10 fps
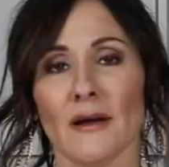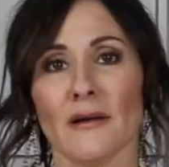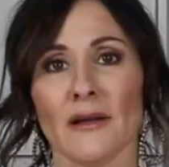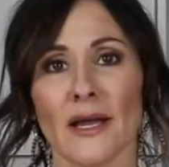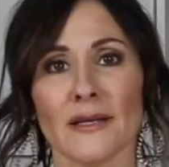
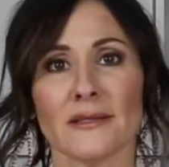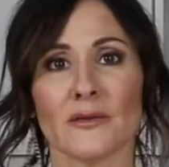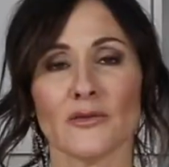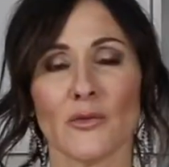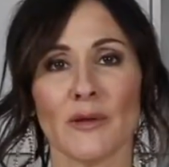Okay,
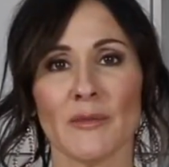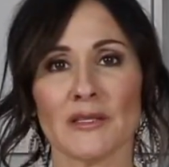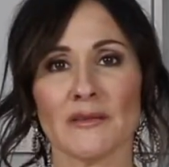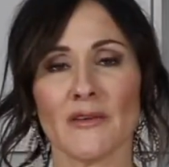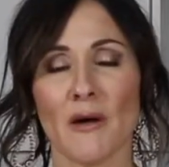so 20
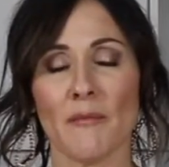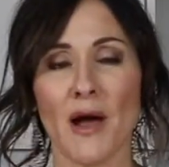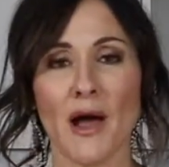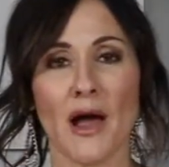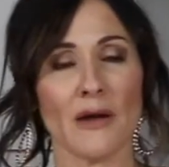minutes have gone
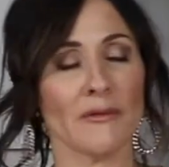by.